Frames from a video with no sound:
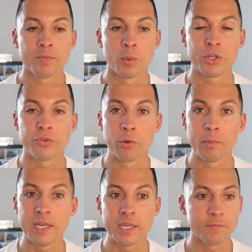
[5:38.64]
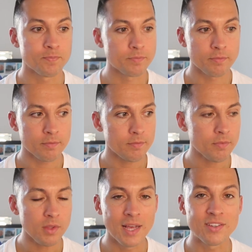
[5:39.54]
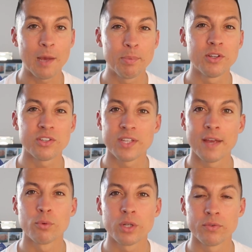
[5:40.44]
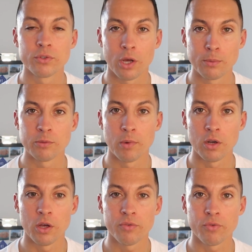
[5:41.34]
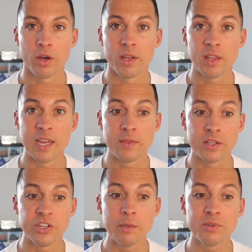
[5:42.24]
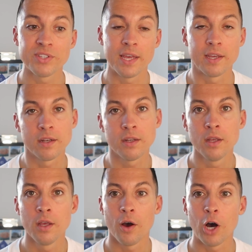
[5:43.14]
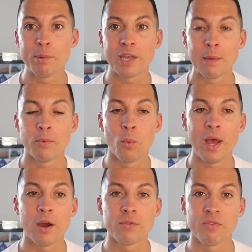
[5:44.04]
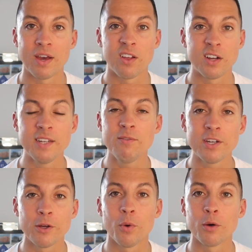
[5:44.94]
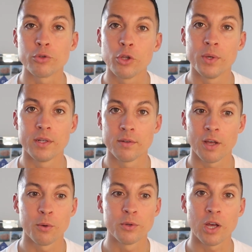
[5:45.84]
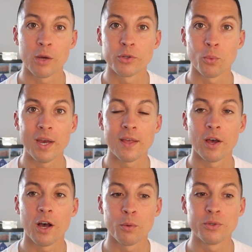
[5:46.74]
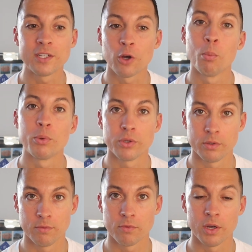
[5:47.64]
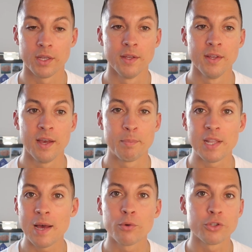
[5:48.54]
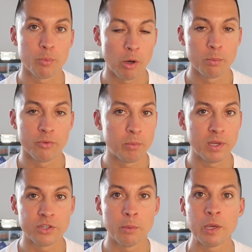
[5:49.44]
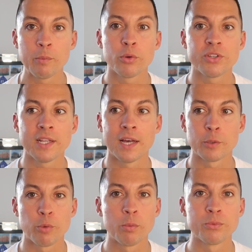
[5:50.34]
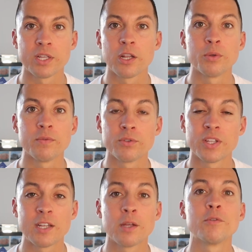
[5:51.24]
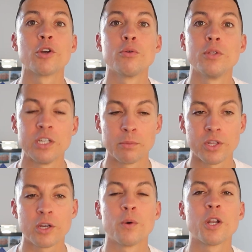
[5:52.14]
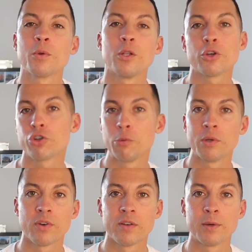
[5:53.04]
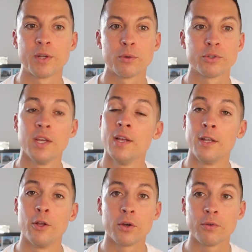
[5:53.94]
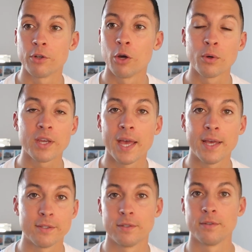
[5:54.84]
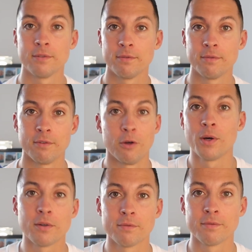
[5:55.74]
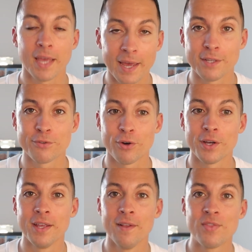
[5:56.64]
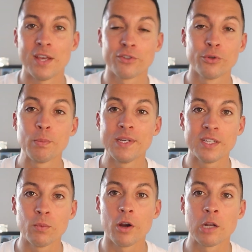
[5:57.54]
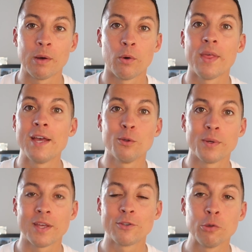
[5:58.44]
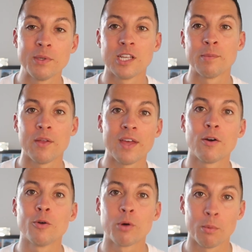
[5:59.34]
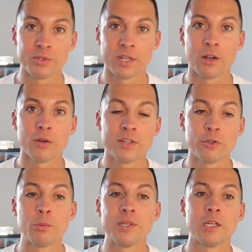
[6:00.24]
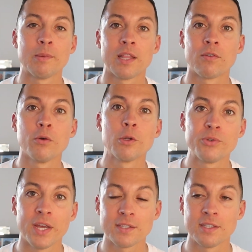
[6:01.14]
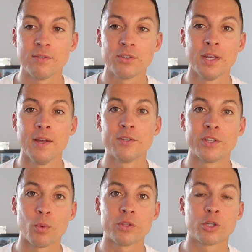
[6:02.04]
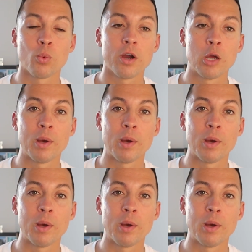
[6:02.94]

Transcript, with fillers: Which for me has happened at several different times in my life, right? In the gym setting, I became aware of the fact that I didn't really know what I was doing. I was, I was aware that I was incompetent, right? But that wasn't a problem for me. Some people see that as a problem, so they don't even, they don't even go to gym It's like, oh, I don't want to look stupid in front of anyone else. Look, no one cares. No one cares, right? They're too busy worrying about what they're doing. They're too busy about their own problems in their life. They're too busy about their own objectives to, what, to worry